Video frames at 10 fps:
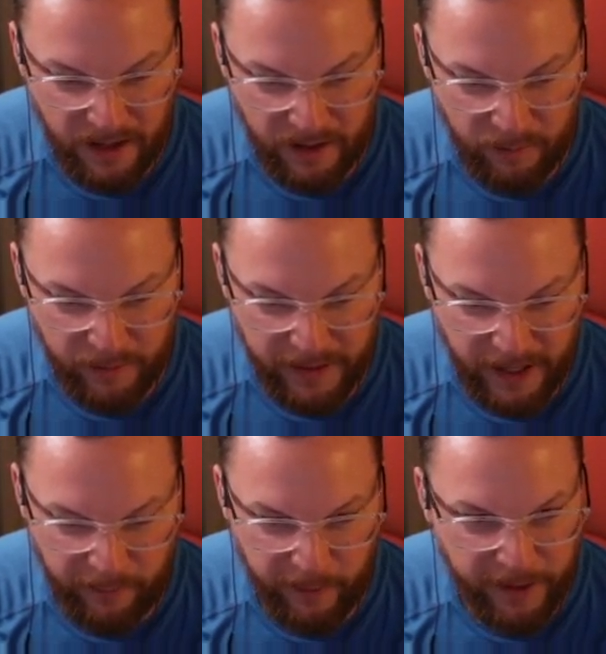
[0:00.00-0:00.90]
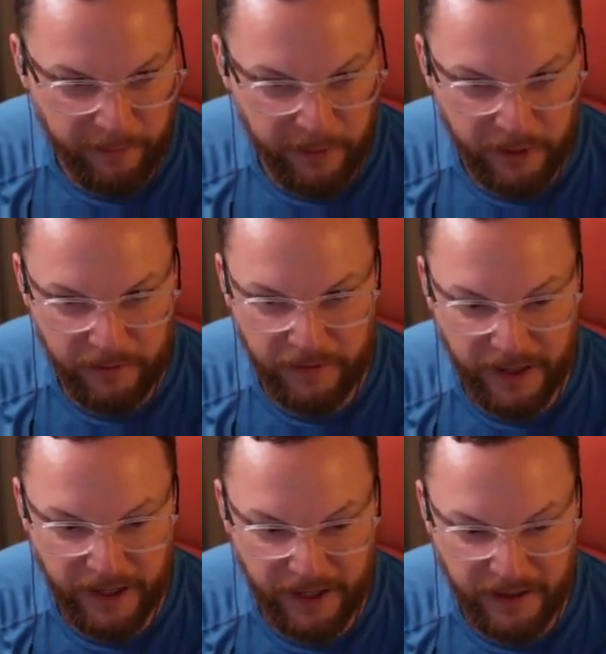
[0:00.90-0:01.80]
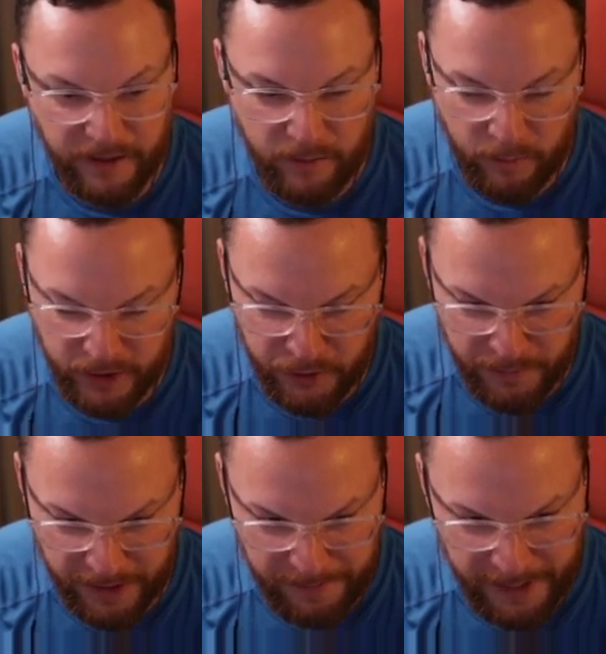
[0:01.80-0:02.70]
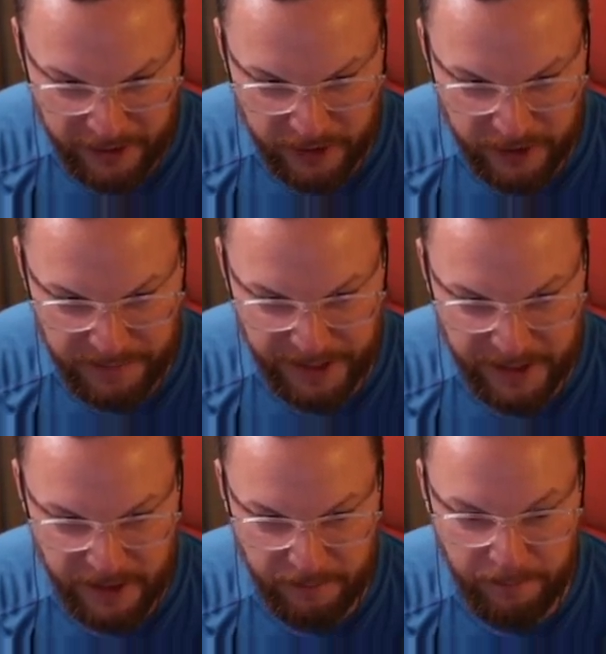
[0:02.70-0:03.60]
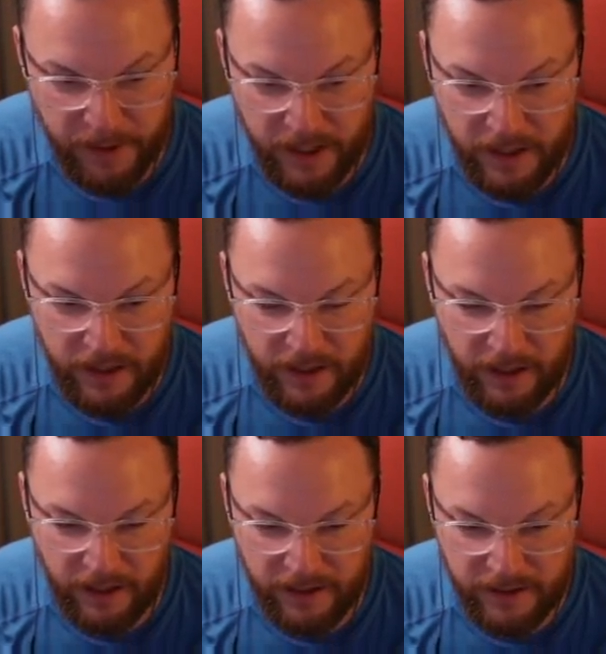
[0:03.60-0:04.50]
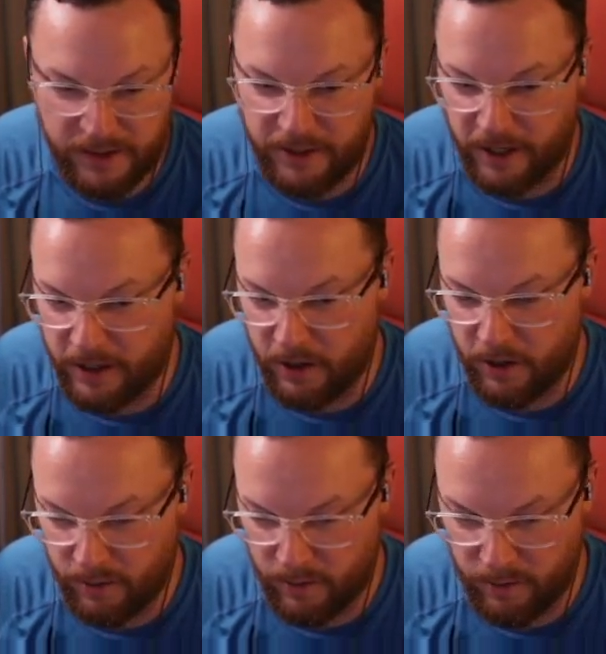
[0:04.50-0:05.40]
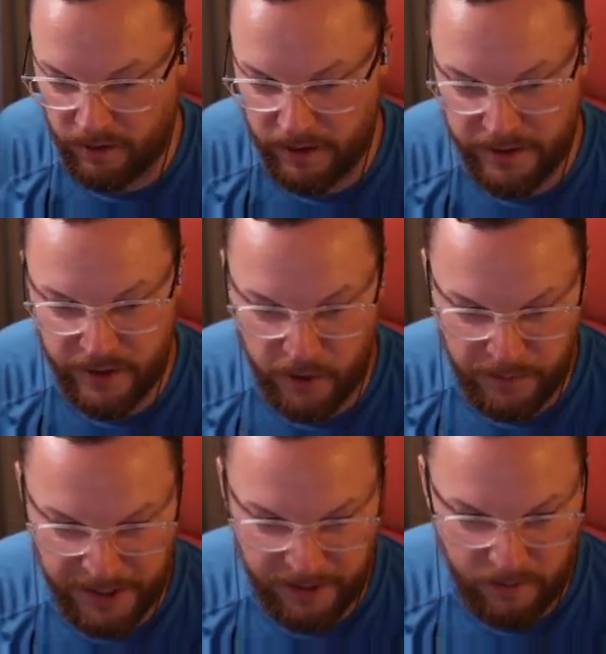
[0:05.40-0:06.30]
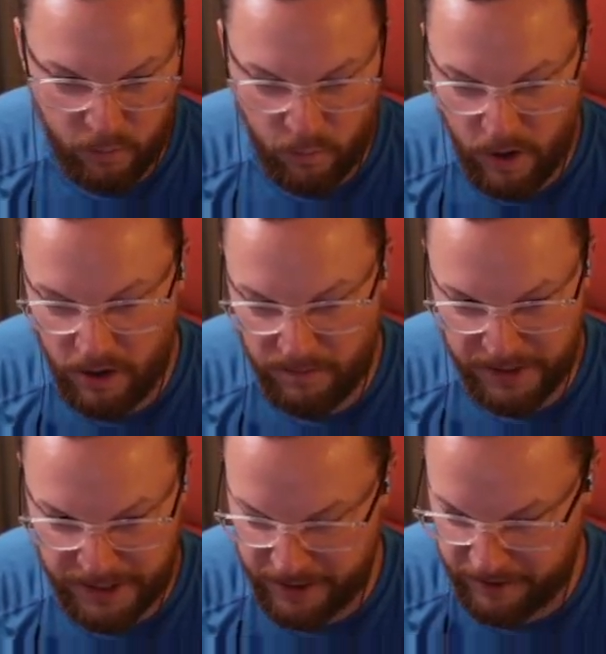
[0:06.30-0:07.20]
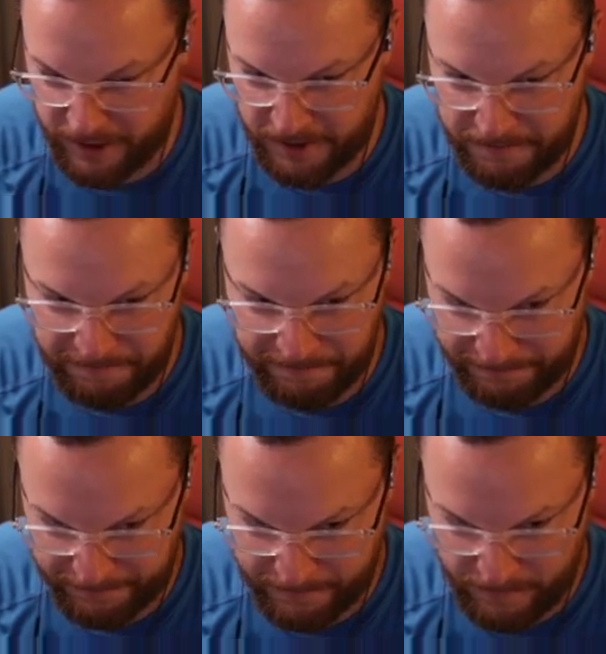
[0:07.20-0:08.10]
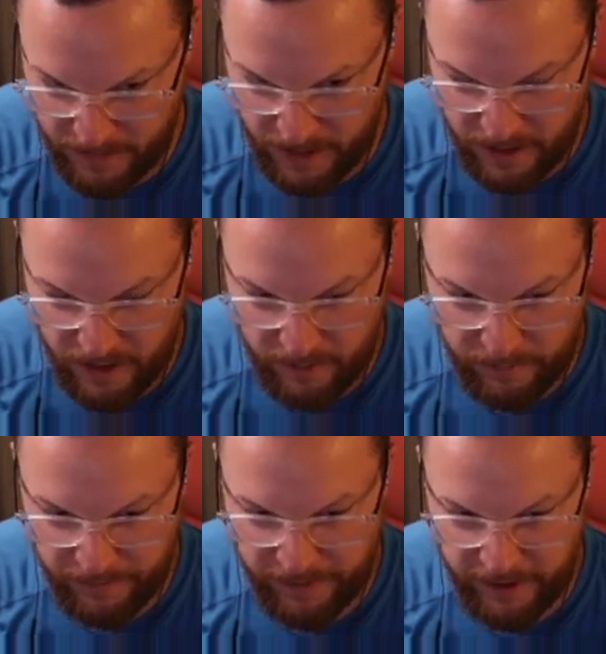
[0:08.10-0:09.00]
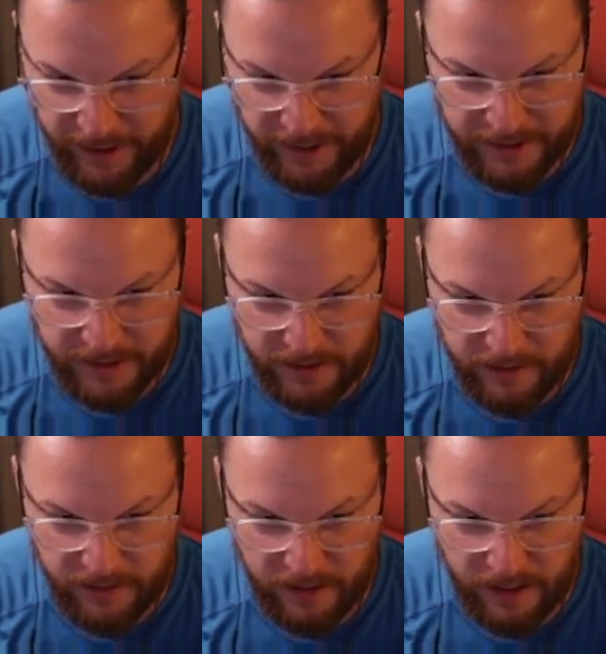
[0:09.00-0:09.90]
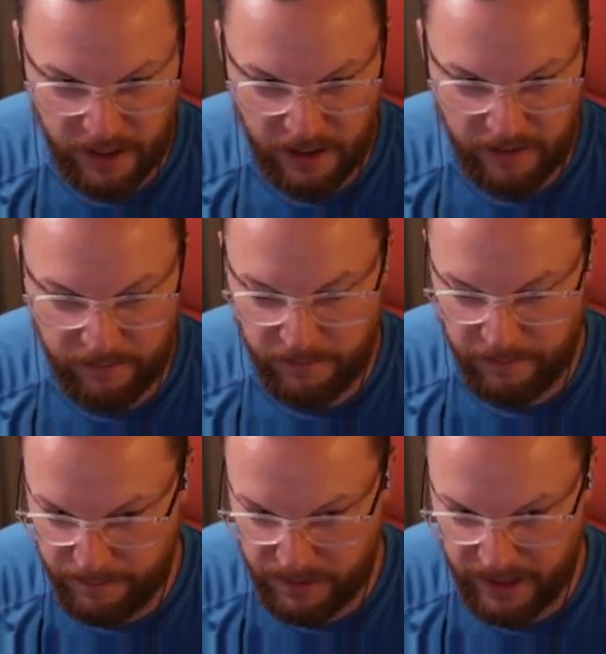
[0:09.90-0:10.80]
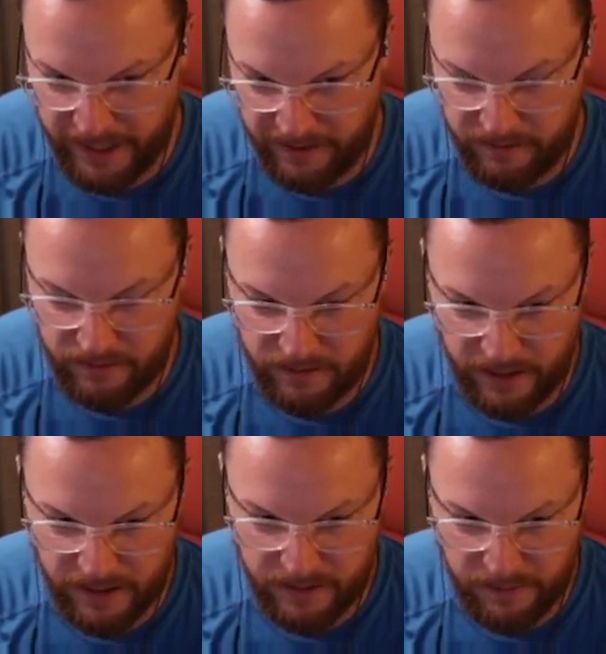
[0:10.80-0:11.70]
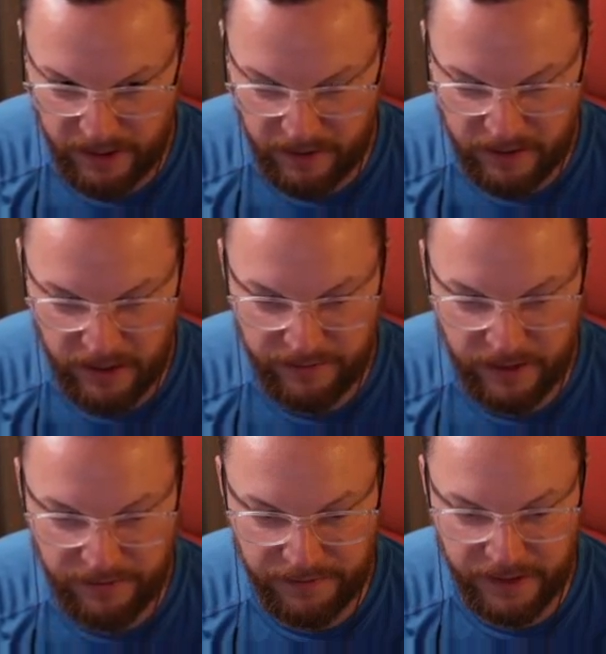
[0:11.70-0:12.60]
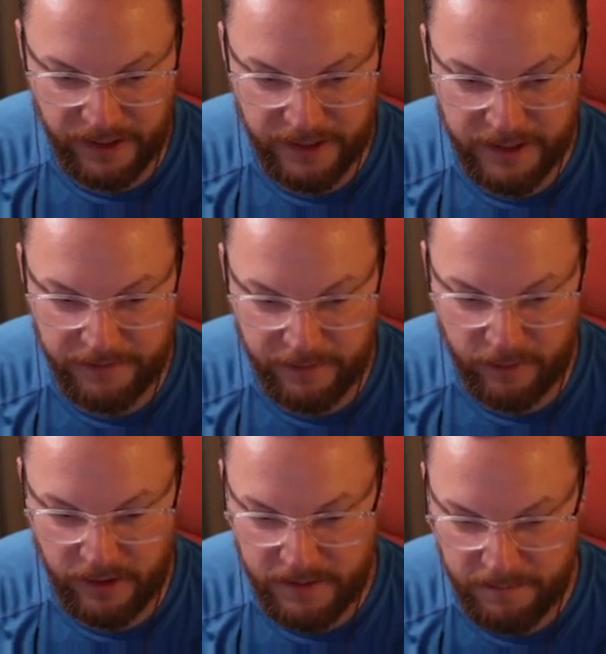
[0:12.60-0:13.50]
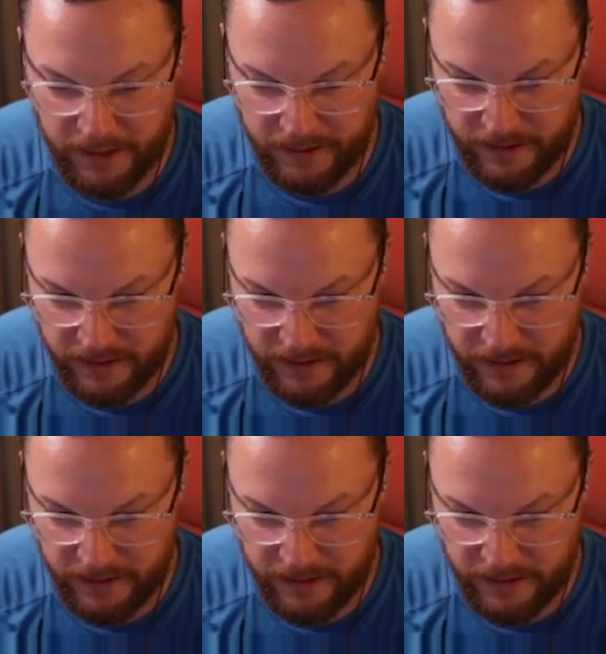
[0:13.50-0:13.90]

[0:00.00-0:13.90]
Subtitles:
with that red roof and what you might imagine to be some stucco or adobe wall material. But very nice. Plain, as Microsoft often does, of course, but